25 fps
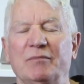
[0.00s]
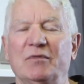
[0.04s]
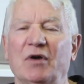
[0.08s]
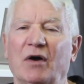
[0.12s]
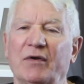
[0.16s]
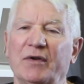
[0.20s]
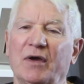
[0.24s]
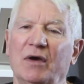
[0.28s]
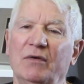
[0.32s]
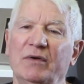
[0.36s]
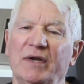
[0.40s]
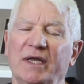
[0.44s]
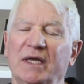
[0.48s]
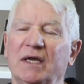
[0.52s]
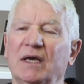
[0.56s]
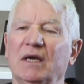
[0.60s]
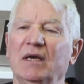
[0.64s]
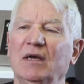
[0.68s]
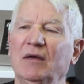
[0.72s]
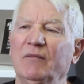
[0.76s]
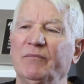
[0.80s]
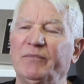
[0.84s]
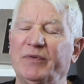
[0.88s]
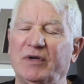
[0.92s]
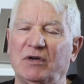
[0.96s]
not only
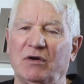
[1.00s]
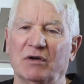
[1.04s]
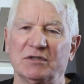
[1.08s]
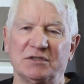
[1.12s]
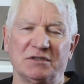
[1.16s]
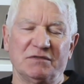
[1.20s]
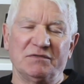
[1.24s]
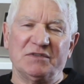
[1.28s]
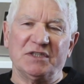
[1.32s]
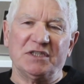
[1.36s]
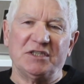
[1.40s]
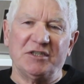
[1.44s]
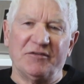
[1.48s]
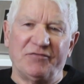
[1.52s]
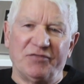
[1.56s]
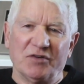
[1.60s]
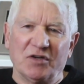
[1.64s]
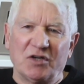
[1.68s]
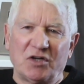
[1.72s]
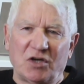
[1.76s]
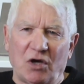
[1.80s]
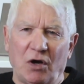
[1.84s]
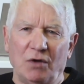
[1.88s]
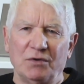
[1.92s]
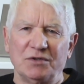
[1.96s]
because of the
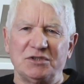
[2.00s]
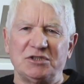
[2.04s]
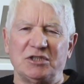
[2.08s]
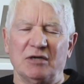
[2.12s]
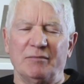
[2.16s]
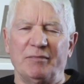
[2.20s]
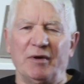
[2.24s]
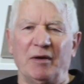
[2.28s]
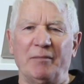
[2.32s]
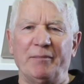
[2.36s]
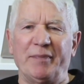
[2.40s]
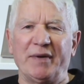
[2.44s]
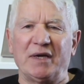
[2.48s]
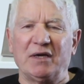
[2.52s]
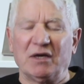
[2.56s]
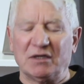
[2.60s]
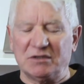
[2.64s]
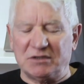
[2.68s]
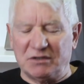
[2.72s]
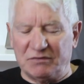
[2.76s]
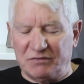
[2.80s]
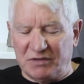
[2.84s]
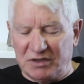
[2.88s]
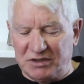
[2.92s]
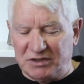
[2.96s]
different culture, but
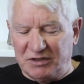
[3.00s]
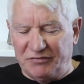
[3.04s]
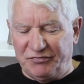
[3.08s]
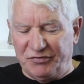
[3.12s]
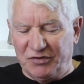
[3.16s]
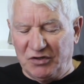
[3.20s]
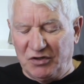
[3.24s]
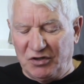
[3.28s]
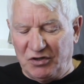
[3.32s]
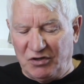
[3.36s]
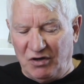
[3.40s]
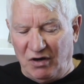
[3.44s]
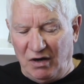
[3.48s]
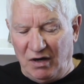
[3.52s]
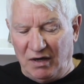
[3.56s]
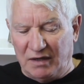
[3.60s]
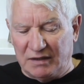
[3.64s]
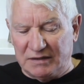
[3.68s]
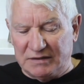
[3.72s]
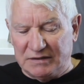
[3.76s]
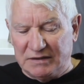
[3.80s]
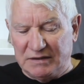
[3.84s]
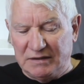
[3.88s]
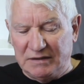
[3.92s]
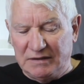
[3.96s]
because of the different God.